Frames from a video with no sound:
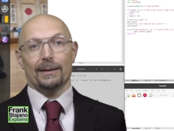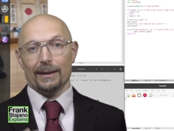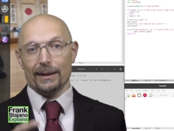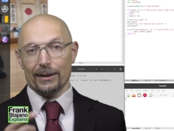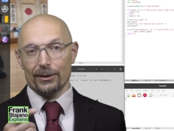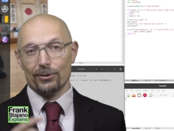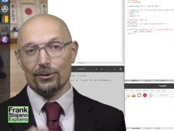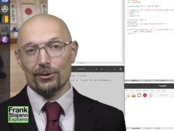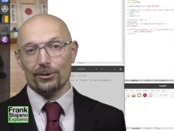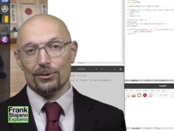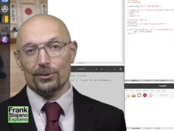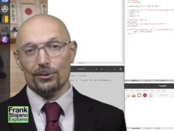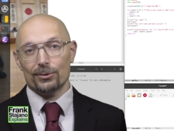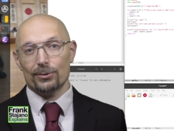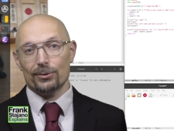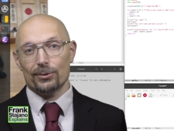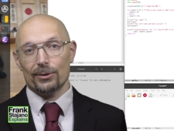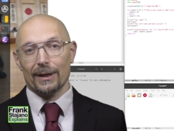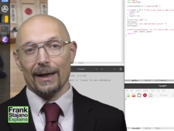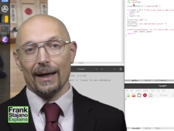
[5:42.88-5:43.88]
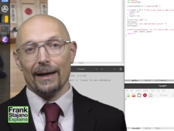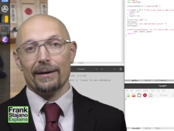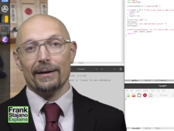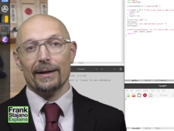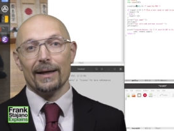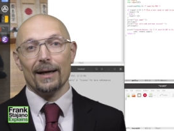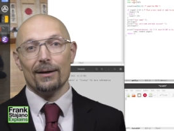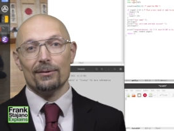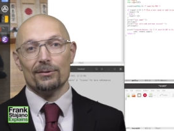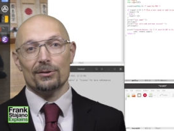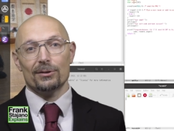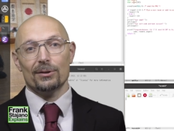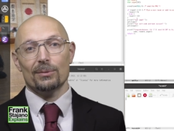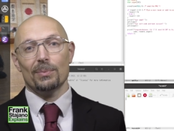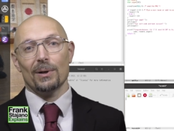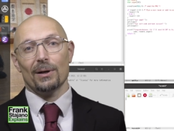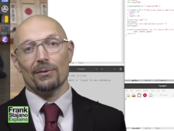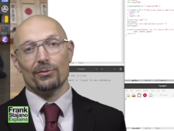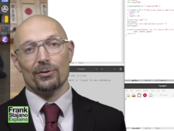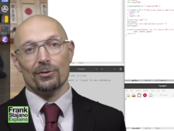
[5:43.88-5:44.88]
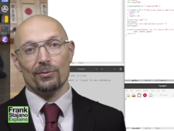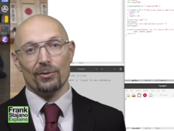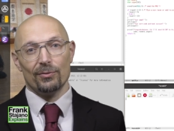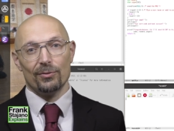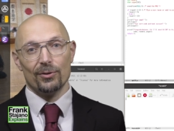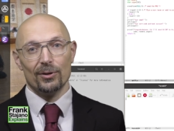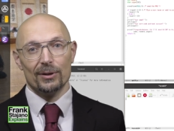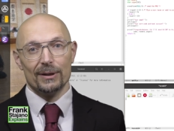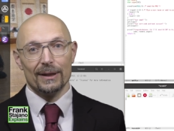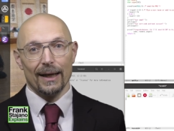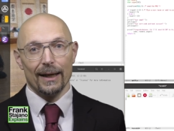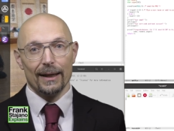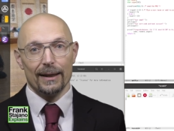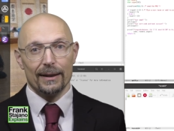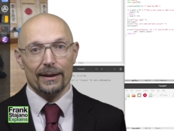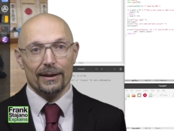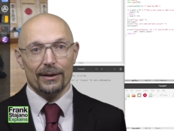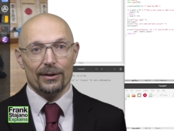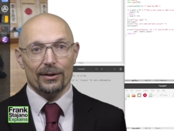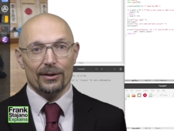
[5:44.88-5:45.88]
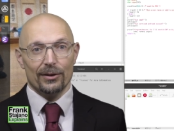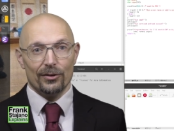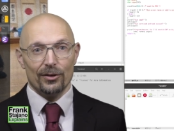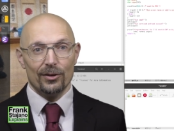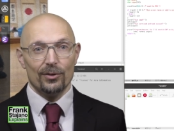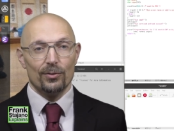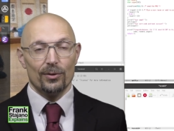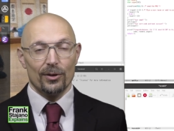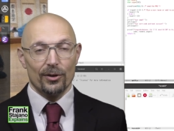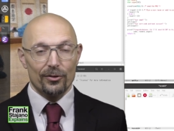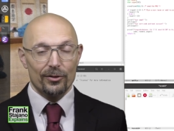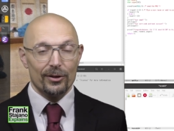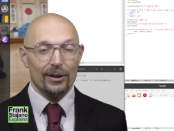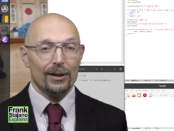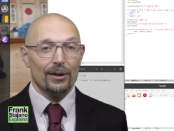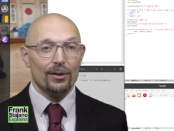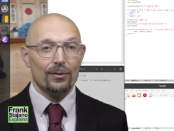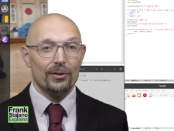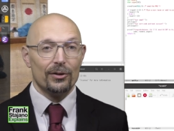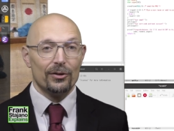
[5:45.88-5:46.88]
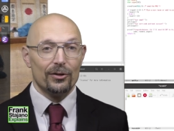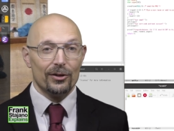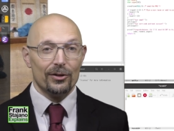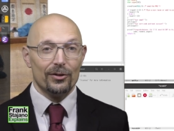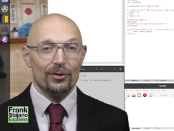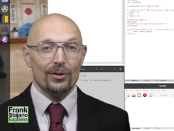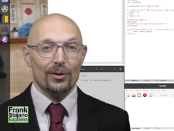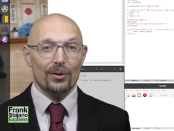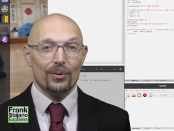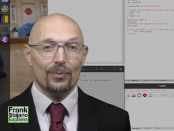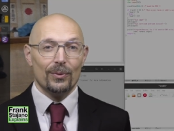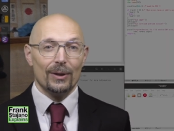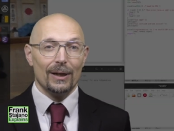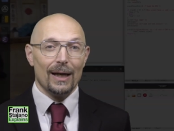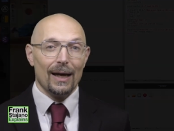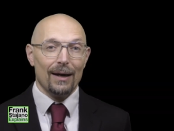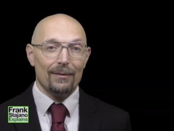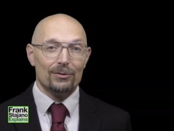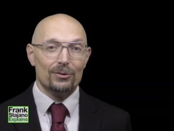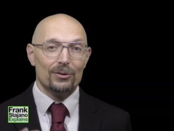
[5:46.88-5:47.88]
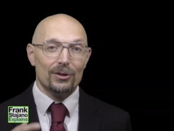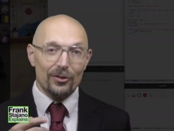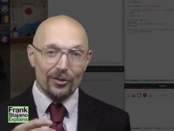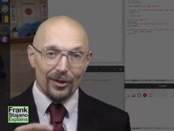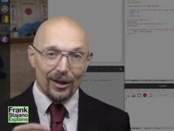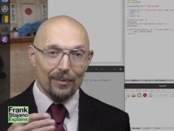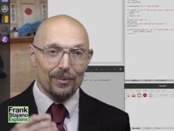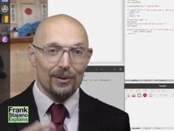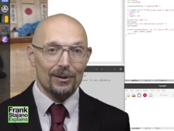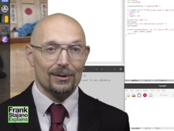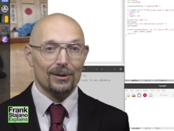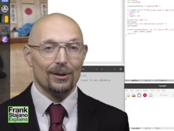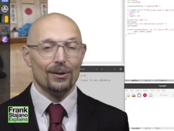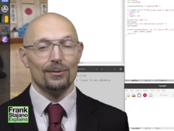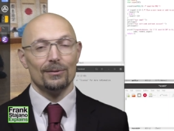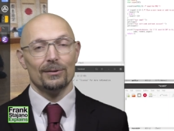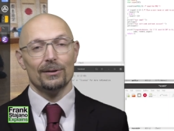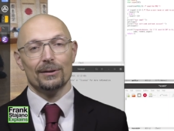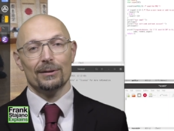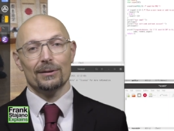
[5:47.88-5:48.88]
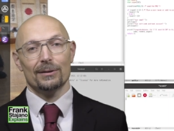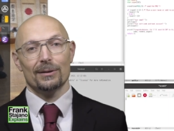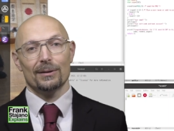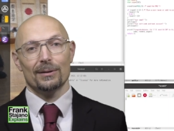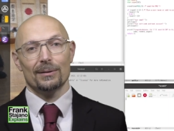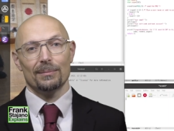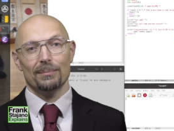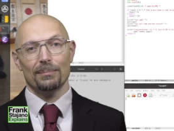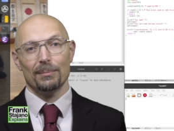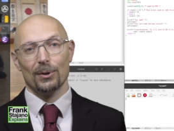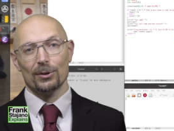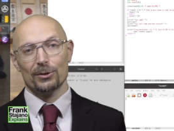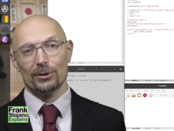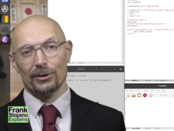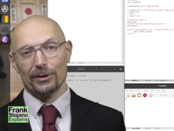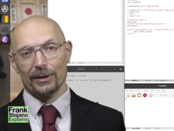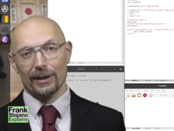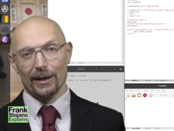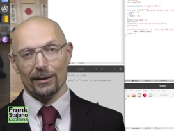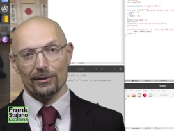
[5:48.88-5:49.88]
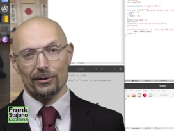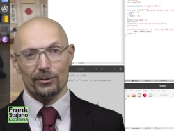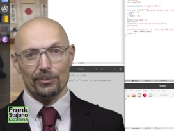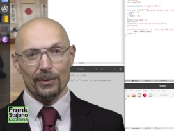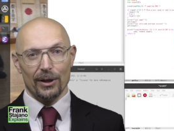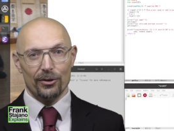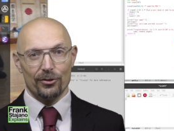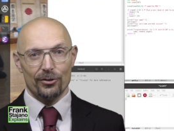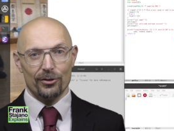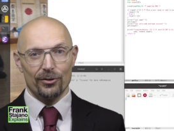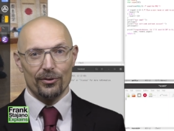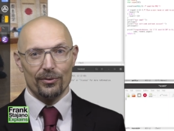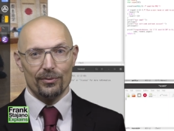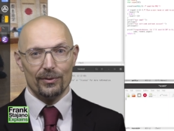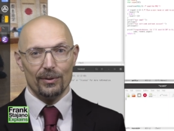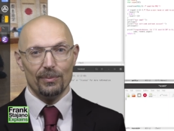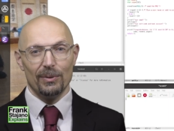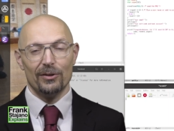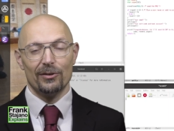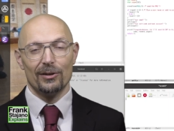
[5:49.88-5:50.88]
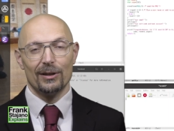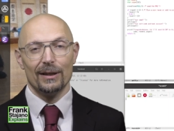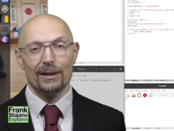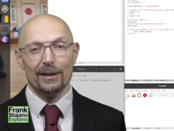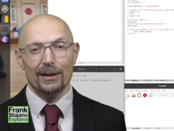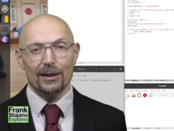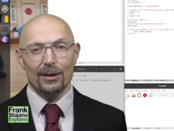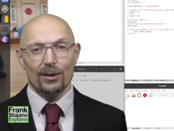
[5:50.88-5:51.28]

In order to carry out the buffer overflow attack, since we are still novices, we'll have to disable all the modern countermeasures. We basically